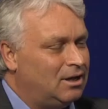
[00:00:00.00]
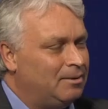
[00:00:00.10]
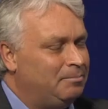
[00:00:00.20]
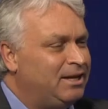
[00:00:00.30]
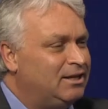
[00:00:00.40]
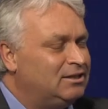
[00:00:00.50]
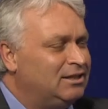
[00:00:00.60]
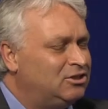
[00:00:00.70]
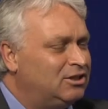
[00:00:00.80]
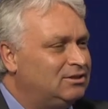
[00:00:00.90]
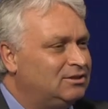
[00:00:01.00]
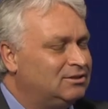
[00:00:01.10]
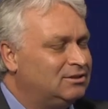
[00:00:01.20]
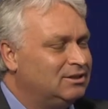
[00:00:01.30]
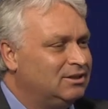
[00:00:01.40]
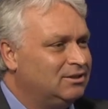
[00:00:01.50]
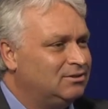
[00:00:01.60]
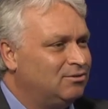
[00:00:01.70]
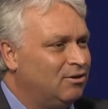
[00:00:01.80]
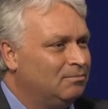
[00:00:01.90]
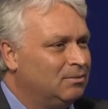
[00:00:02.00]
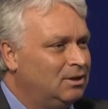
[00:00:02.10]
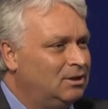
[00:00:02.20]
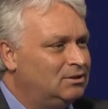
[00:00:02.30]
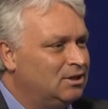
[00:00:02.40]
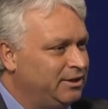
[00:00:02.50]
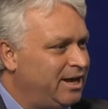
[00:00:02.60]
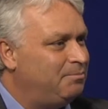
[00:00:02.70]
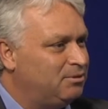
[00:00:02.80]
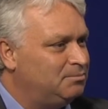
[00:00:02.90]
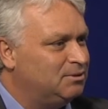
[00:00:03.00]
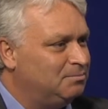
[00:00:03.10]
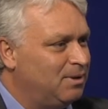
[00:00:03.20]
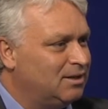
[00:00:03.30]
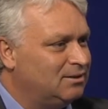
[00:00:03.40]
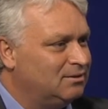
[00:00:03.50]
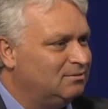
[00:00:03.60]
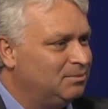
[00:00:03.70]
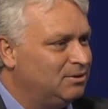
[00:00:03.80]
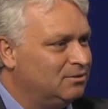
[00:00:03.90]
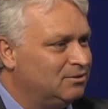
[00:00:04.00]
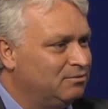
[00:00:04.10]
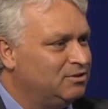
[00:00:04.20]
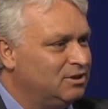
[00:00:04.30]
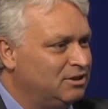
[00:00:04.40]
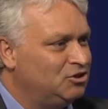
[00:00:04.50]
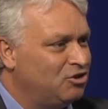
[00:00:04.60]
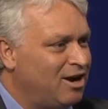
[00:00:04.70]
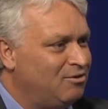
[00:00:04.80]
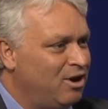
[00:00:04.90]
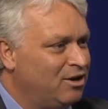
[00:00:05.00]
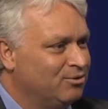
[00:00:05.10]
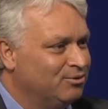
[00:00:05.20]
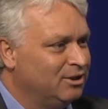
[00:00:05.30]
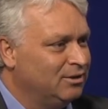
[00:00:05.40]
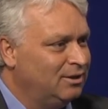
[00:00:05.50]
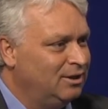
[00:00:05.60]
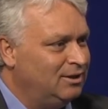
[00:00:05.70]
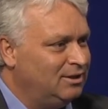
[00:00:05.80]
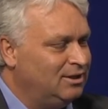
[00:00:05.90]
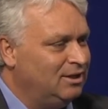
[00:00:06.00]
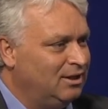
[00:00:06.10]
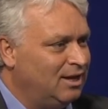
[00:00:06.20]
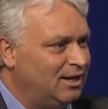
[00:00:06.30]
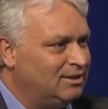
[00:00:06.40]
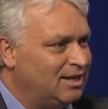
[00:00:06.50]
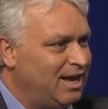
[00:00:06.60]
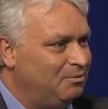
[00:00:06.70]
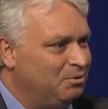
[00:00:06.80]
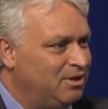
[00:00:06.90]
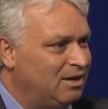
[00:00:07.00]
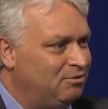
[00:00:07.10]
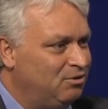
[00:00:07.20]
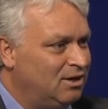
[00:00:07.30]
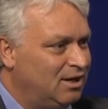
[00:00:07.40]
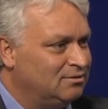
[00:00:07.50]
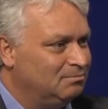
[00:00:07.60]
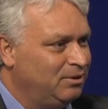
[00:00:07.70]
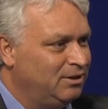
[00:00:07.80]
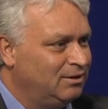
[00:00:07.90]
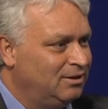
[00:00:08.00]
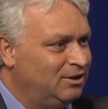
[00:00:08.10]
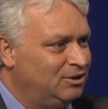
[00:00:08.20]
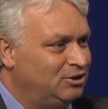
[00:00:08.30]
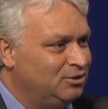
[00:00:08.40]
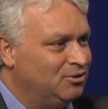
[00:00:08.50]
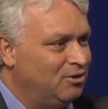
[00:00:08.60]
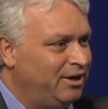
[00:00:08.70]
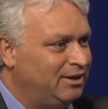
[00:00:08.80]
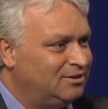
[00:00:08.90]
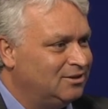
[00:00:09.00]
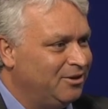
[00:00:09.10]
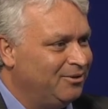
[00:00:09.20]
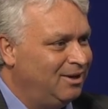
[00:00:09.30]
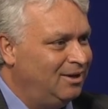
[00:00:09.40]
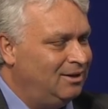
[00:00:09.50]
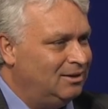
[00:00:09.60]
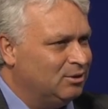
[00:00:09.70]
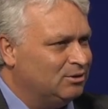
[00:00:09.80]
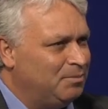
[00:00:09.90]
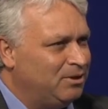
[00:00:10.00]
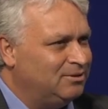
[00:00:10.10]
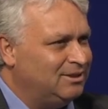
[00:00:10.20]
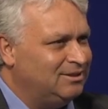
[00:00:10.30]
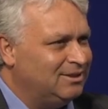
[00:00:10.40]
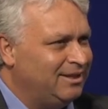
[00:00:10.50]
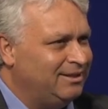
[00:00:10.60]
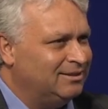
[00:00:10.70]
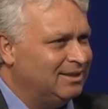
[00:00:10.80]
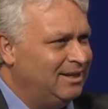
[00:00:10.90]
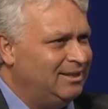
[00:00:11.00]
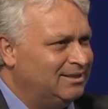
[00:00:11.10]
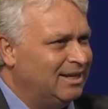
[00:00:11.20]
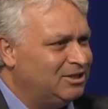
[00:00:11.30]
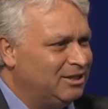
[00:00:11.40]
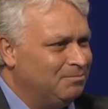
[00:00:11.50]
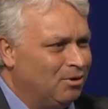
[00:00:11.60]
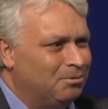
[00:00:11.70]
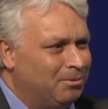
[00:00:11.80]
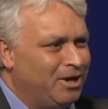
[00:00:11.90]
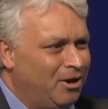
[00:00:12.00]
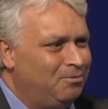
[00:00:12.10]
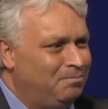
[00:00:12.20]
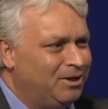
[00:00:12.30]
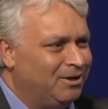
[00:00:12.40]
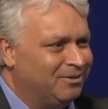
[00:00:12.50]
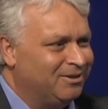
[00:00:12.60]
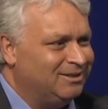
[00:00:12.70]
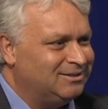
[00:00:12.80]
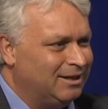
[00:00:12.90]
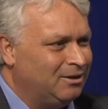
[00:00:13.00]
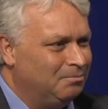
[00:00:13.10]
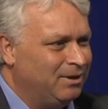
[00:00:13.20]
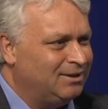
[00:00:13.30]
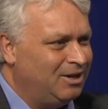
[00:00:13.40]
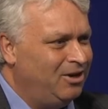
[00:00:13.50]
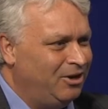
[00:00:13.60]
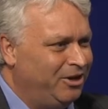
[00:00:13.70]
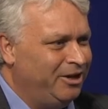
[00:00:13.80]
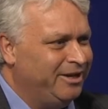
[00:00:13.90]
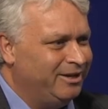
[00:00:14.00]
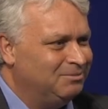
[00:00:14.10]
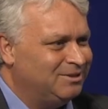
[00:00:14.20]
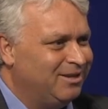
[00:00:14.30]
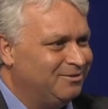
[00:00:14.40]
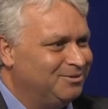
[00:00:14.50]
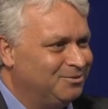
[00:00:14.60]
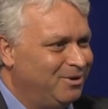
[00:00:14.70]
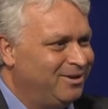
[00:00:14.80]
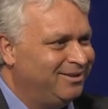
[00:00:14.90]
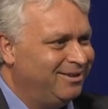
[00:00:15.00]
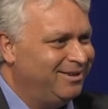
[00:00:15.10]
it's interesting to see this from Tony Abbott's perspective, because obviously his track record in dealing head-to-head with Kevin Rudd hasn't been too great. So I suppose he's actually probably hoping that it's a little bit earlier himself as well.